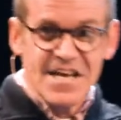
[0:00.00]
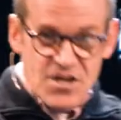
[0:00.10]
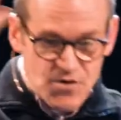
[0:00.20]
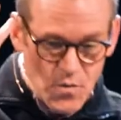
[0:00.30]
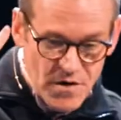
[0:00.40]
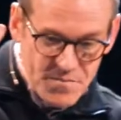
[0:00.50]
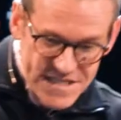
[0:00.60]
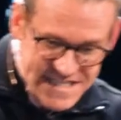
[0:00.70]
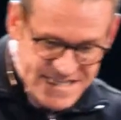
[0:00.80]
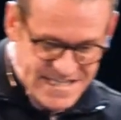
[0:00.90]
You don't wanna be
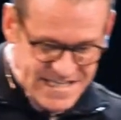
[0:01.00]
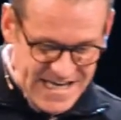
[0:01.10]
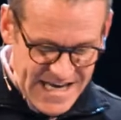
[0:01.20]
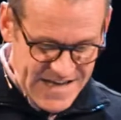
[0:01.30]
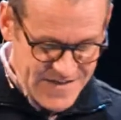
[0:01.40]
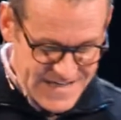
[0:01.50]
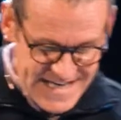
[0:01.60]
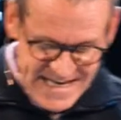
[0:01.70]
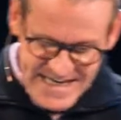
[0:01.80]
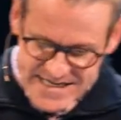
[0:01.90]
seen in the
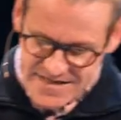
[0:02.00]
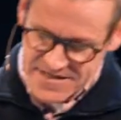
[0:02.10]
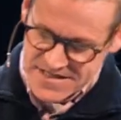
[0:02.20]
day.